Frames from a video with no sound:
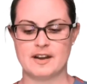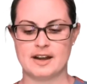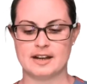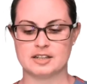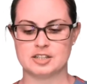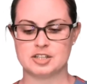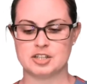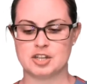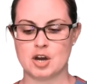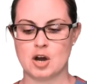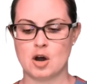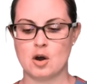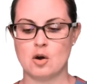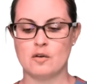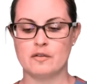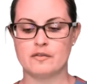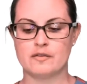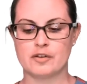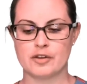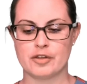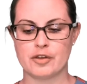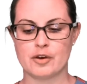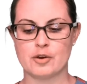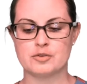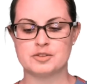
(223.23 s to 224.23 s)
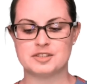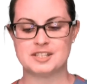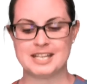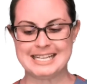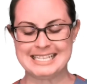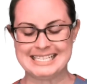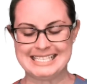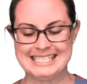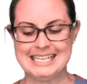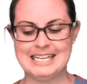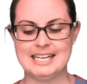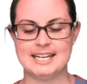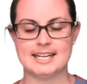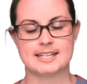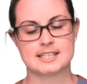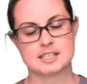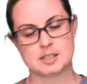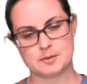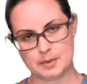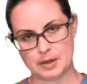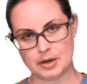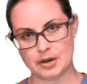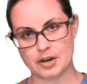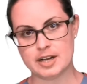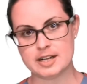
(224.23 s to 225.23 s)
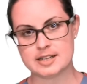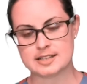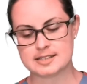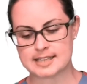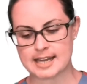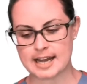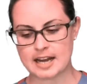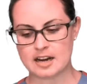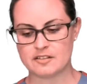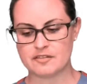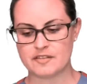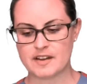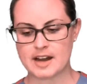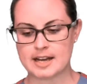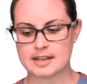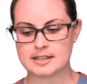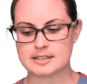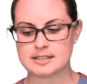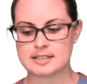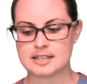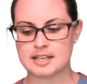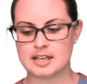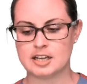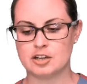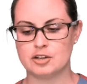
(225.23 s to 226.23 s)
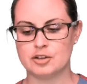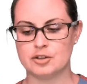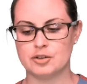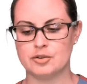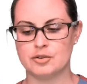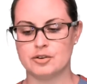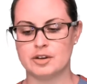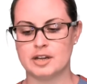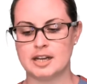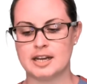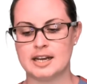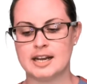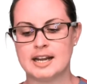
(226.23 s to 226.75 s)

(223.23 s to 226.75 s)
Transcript: though, for those that did experience side effects, included